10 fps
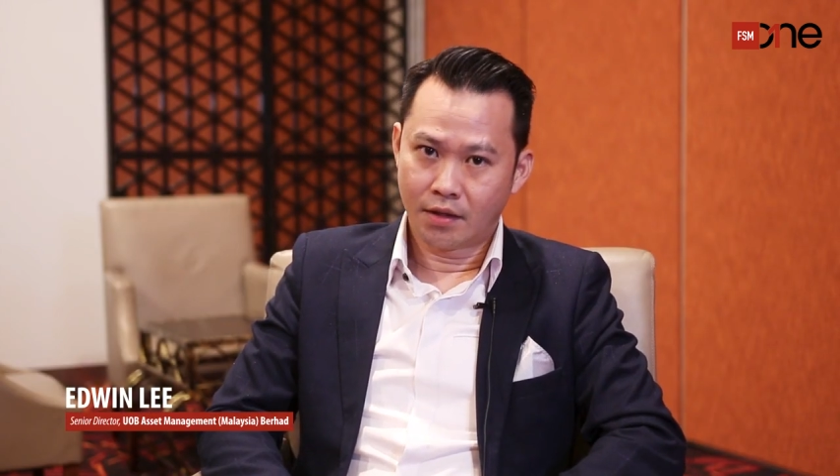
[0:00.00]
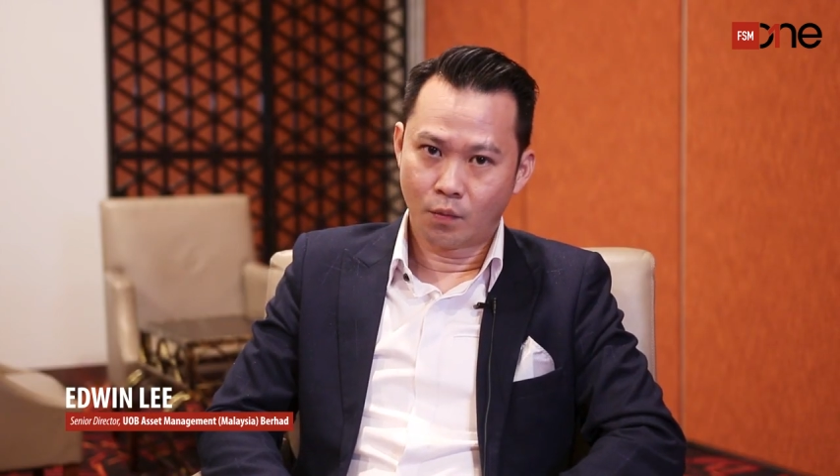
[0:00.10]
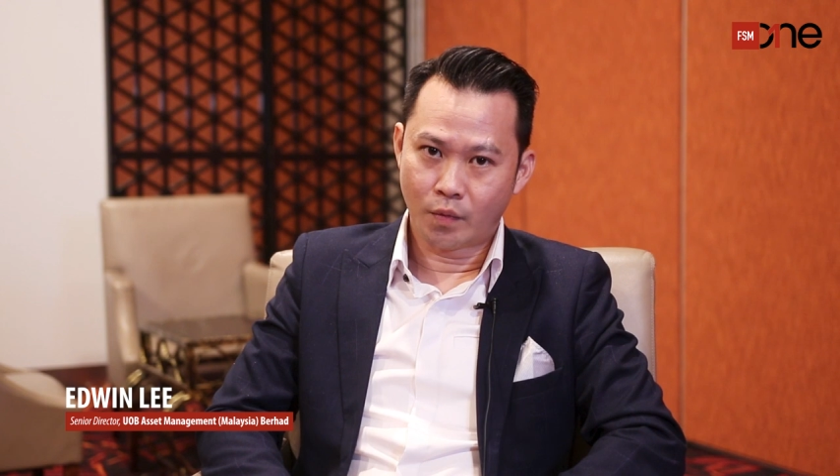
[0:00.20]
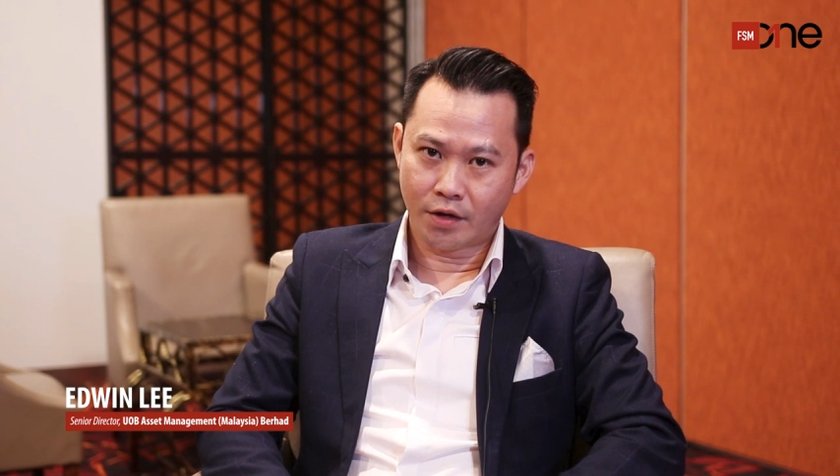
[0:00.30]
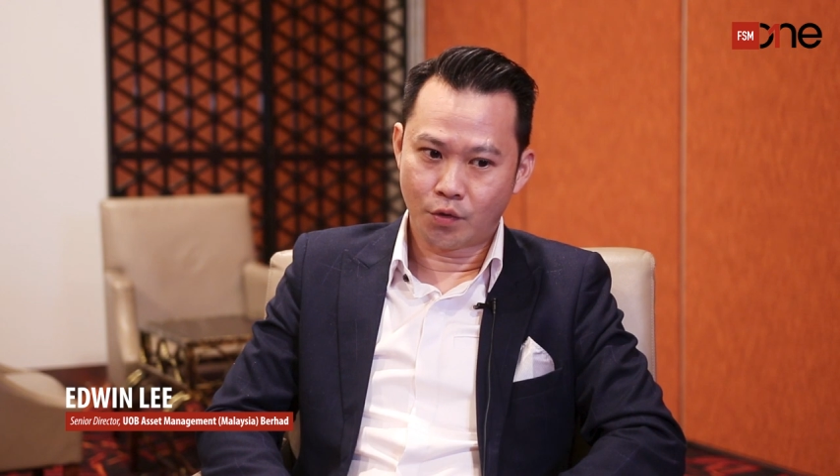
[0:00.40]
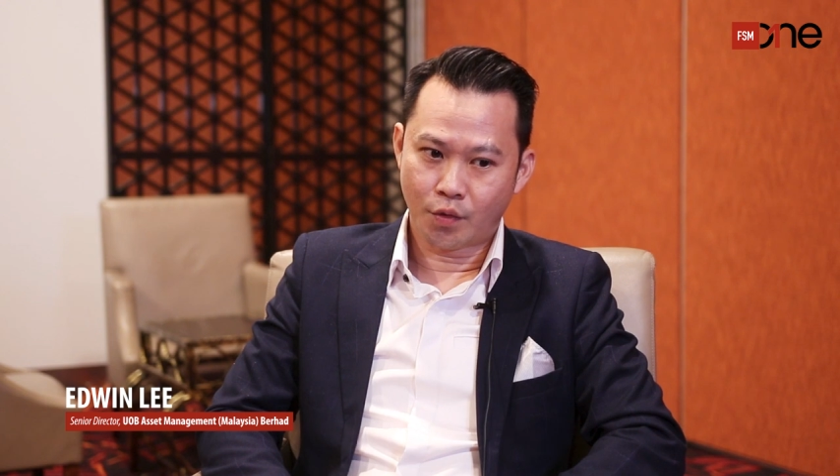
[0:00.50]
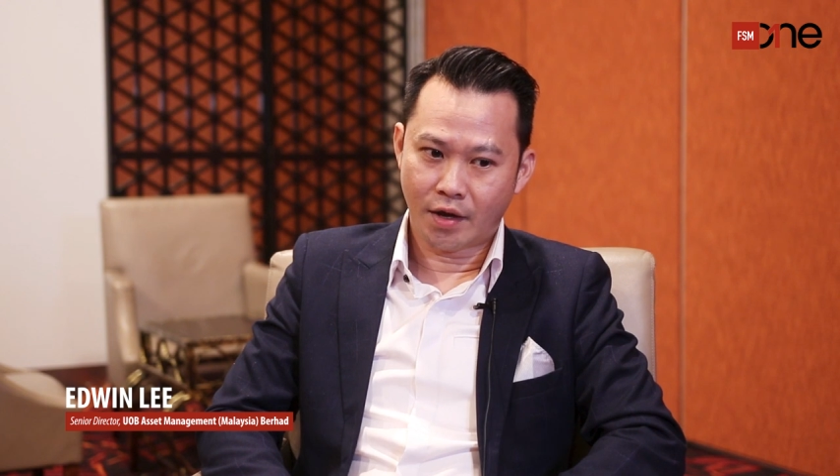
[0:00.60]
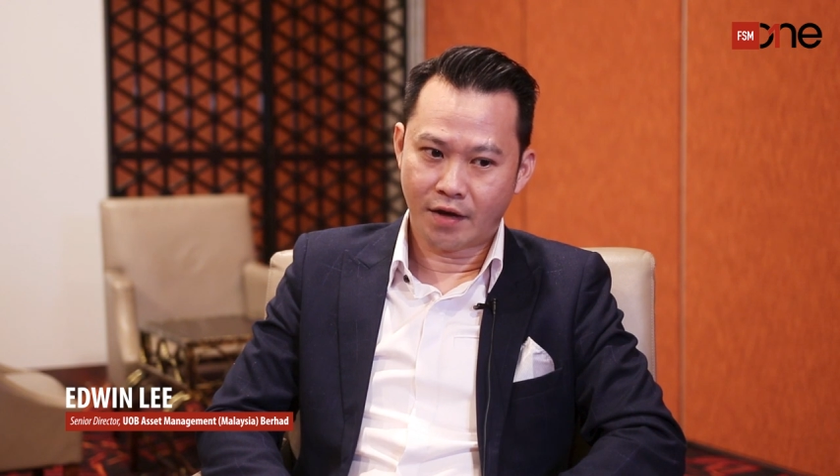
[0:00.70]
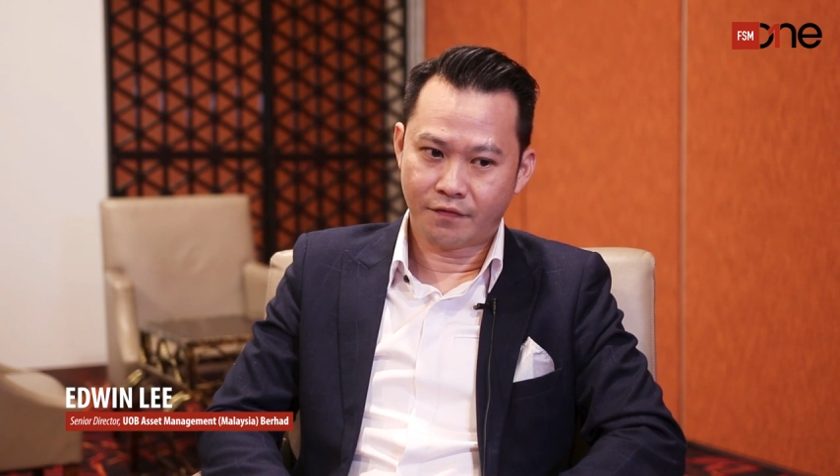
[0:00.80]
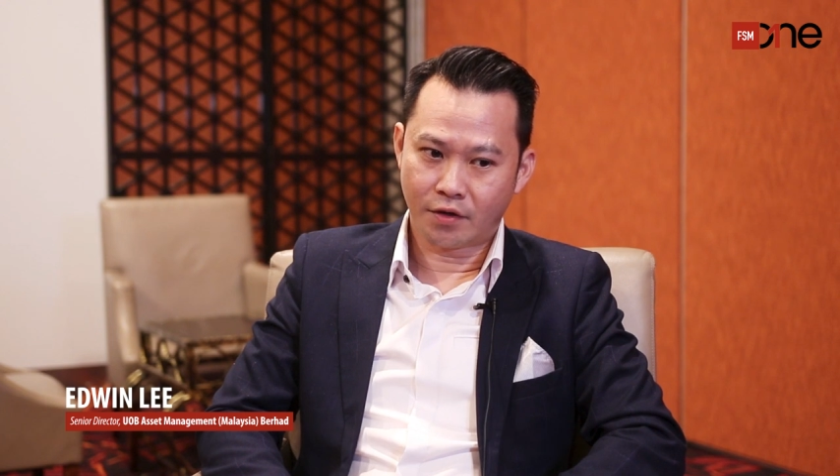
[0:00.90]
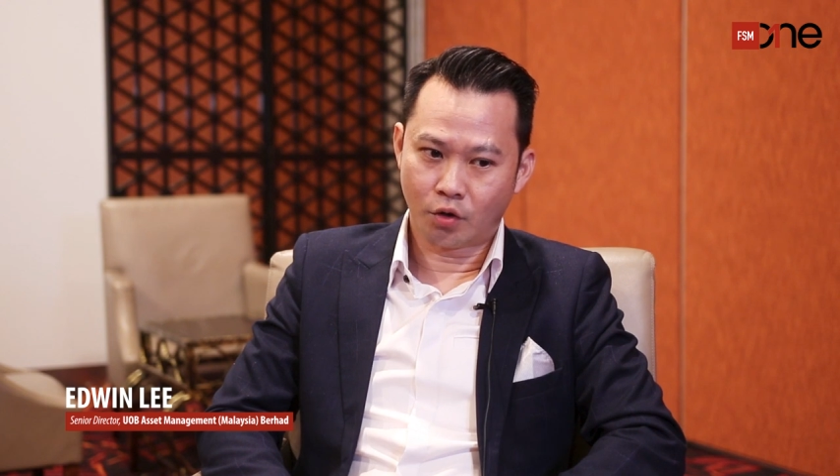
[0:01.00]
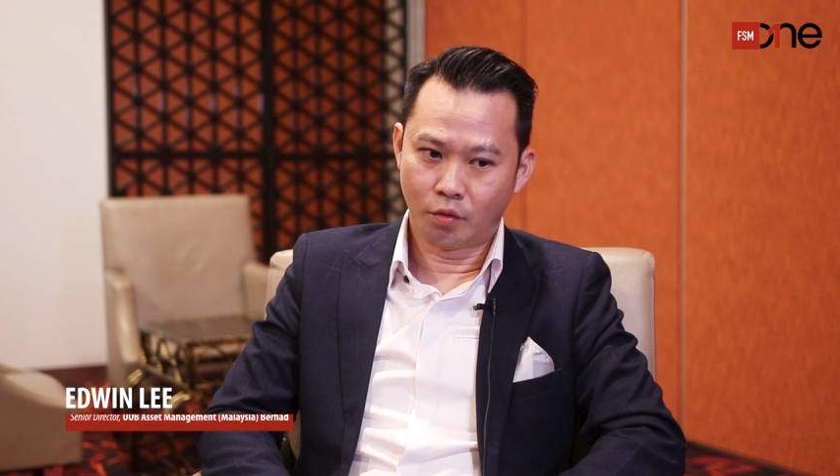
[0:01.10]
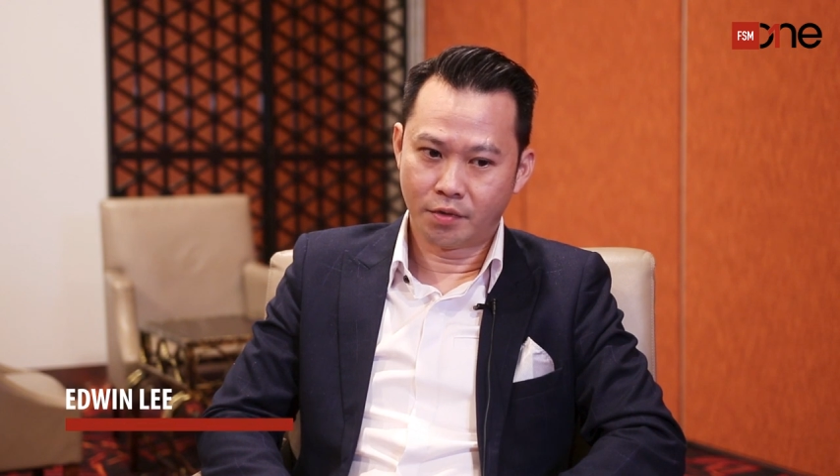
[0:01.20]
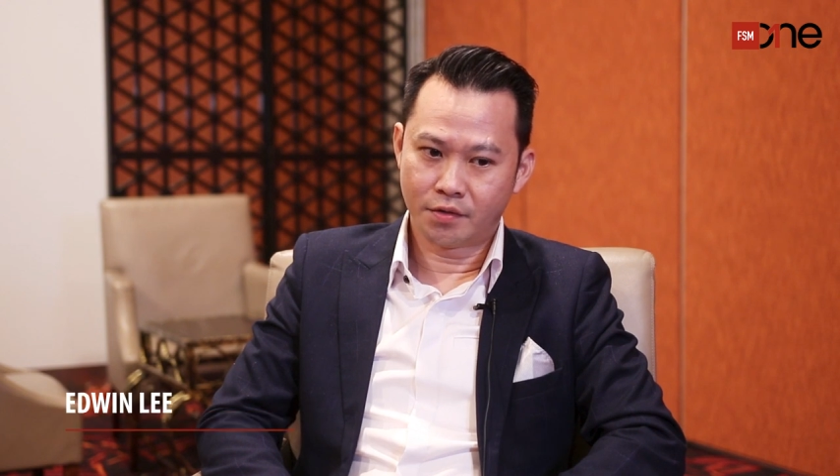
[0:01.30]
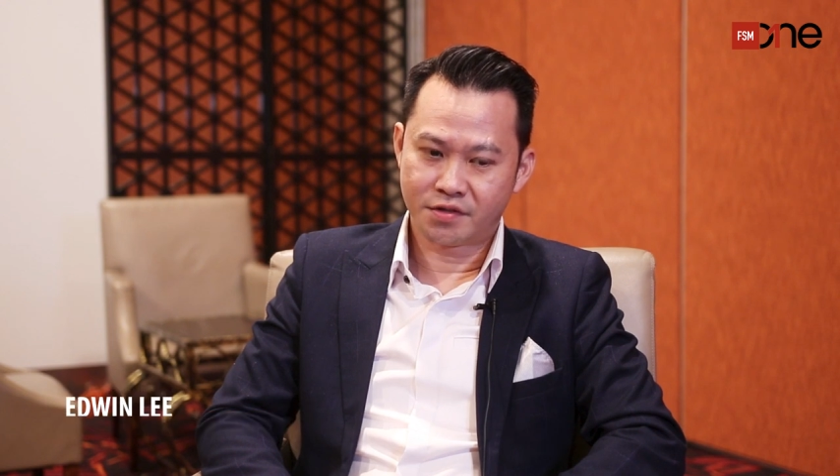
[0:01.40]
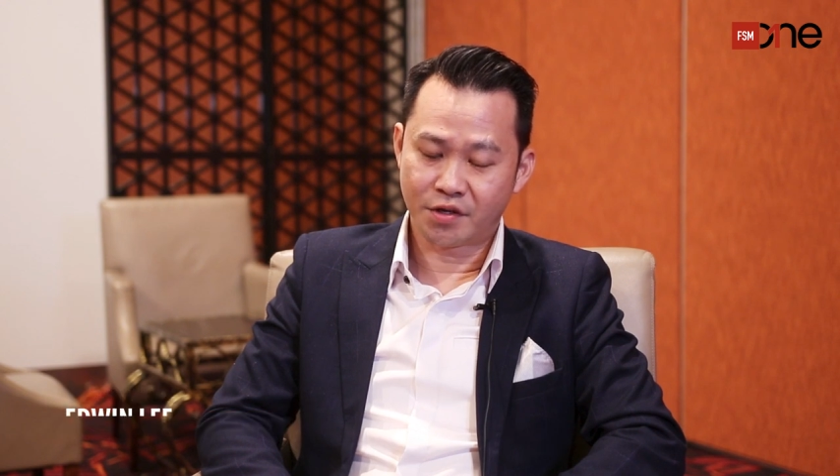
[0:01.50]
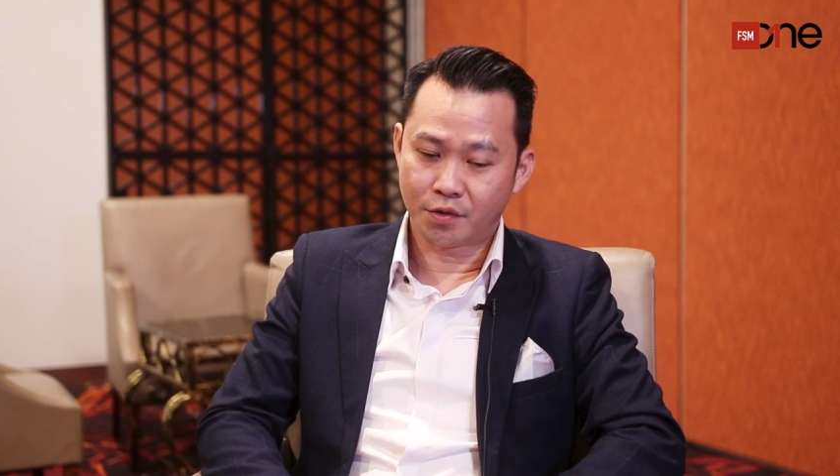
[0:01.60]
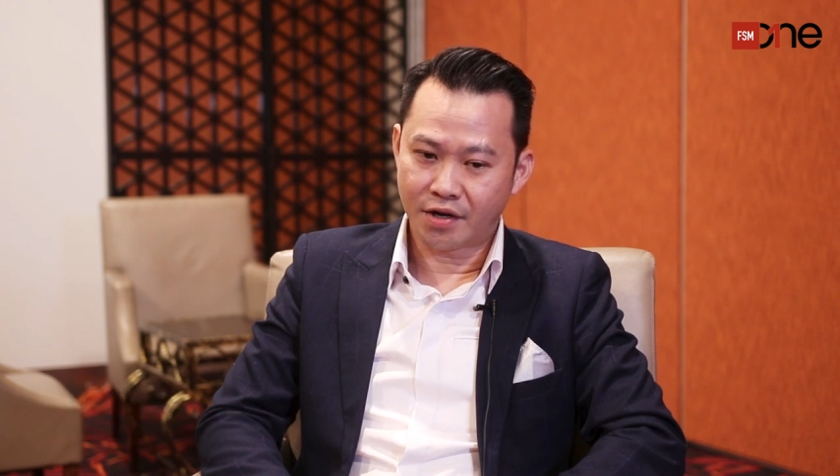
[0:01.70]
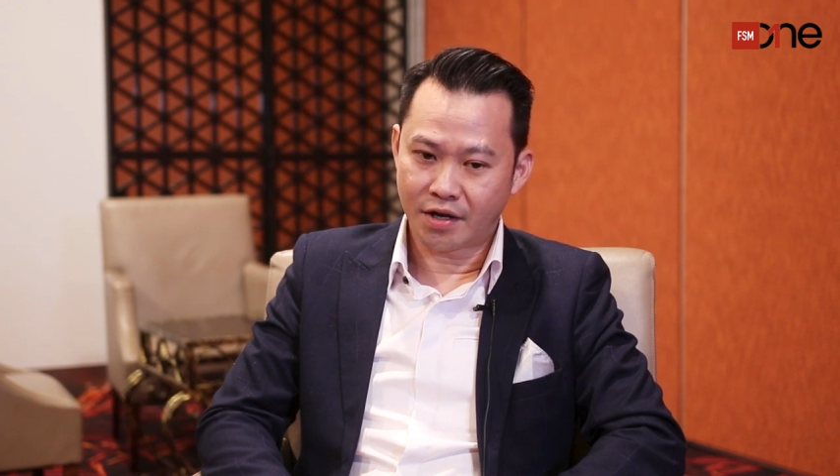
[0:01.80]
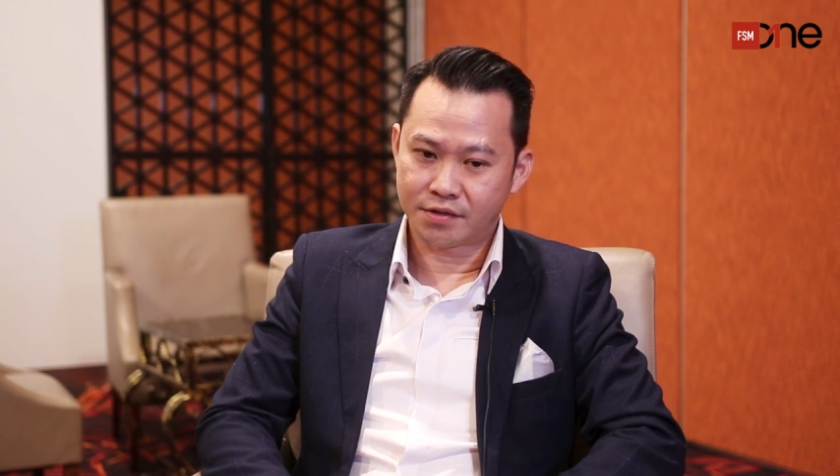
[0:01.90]
where you have a global
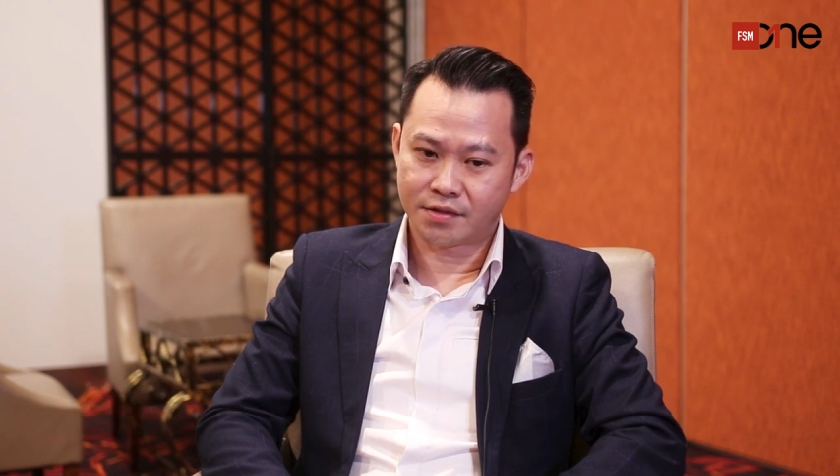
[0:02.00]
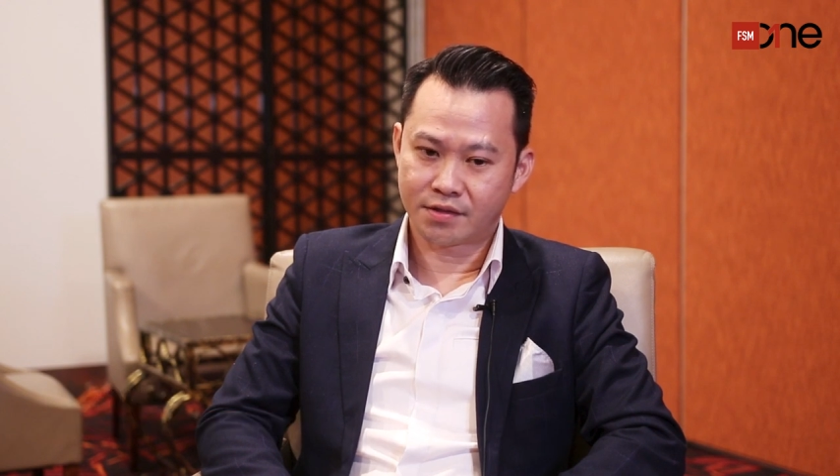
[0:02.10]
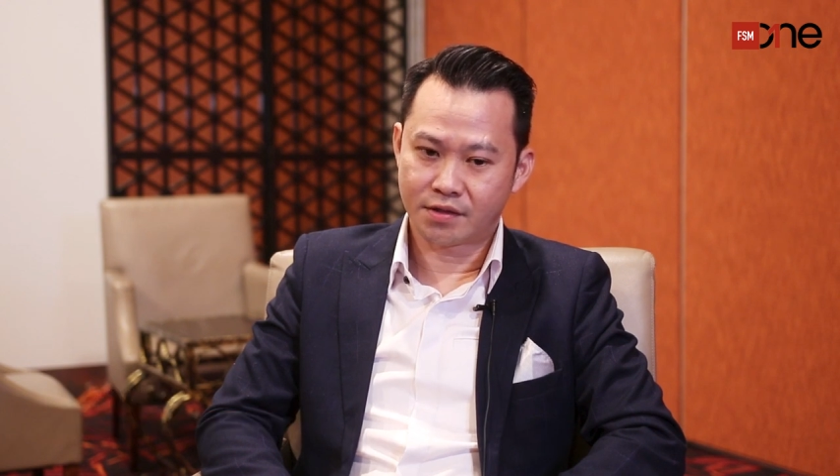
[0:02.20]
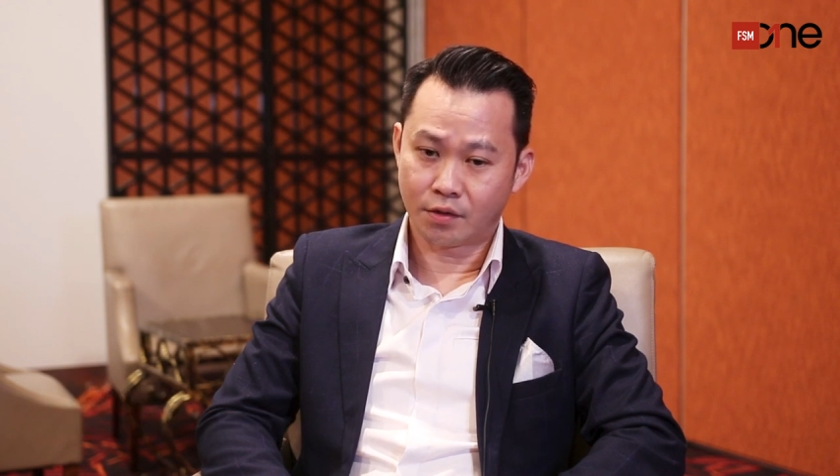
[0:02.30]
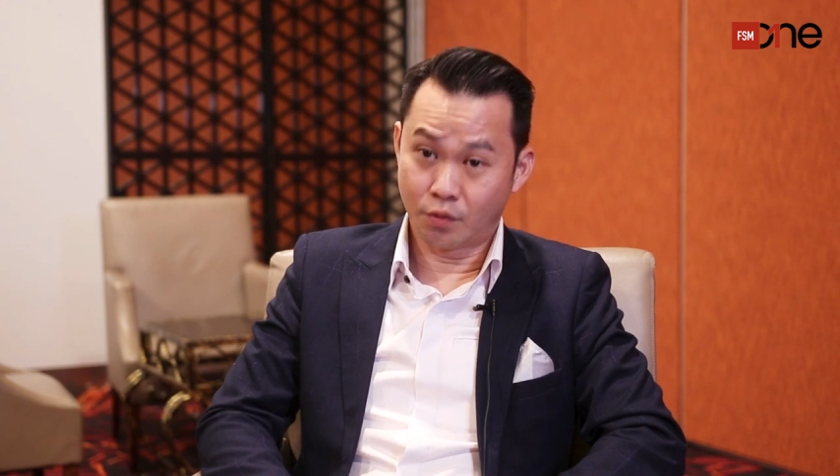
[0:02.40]
synchronized